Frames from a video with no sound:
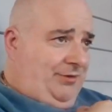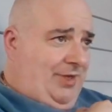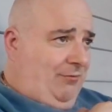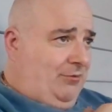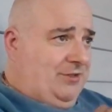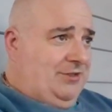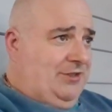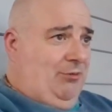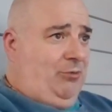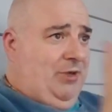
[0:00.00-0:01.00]
ever since
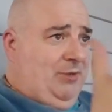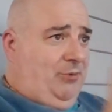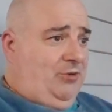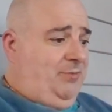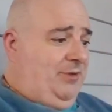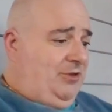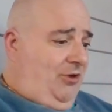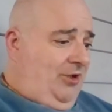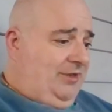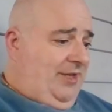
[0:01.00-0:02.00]
there were people, it's been
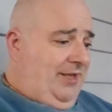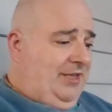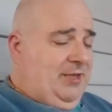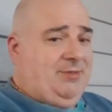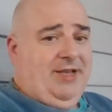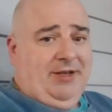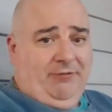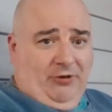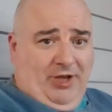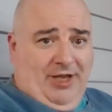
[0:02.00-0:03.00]
taught and it keeps getting
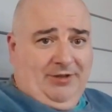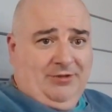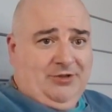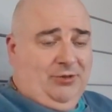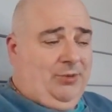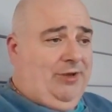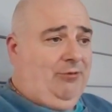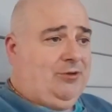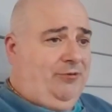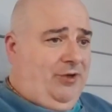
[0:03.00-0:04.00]
forgotten. So,
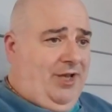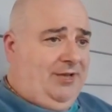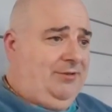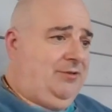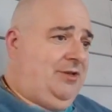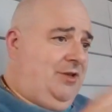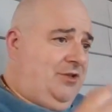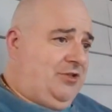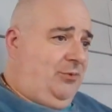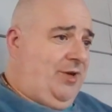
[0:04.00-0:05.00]
whenever it's forgotten,
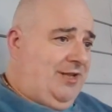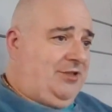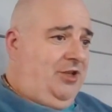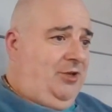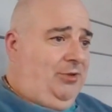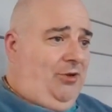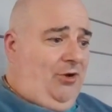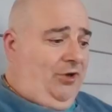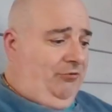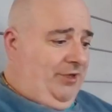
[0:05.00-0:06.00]
someone has to come
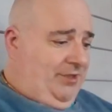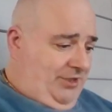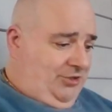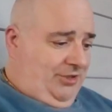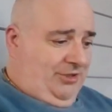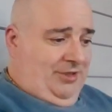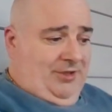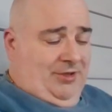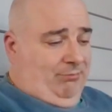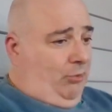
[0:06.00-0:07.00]
along and reteach it.
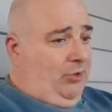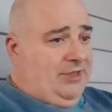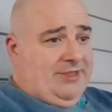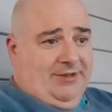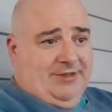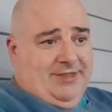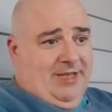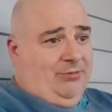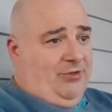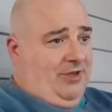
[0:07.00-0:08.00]
Buddha said the
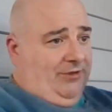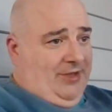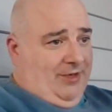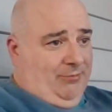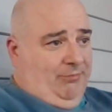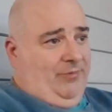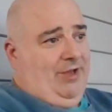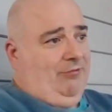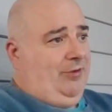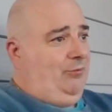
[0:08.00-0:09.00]
same thing that
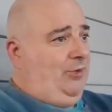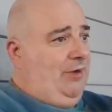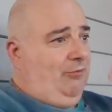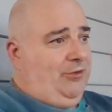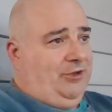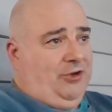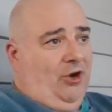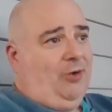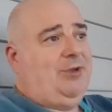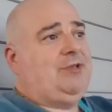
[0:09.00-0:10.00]
whenever the
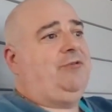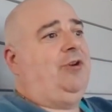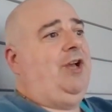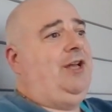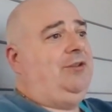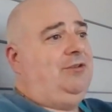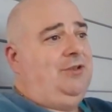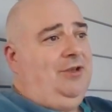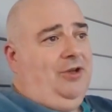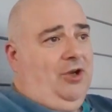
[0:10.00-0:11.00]
Dharma is forgotten,
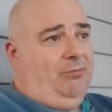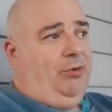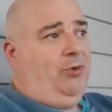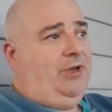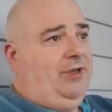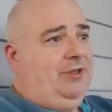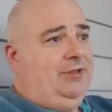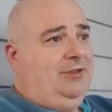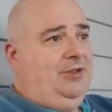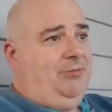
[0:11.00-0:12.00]
a Buddha
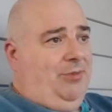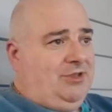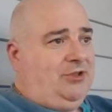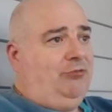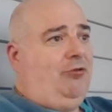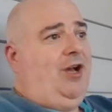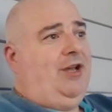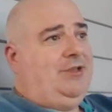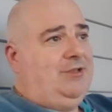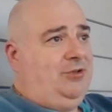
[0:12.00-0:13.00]
must
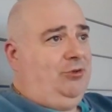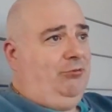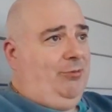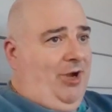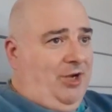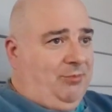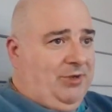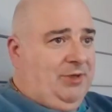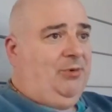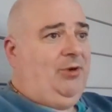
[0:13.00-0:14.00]
arise to remind
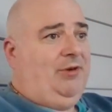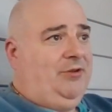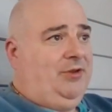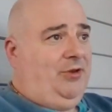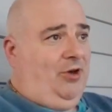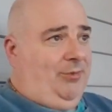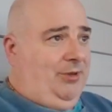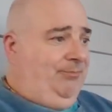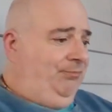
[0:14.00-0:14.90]
people of the Dharma.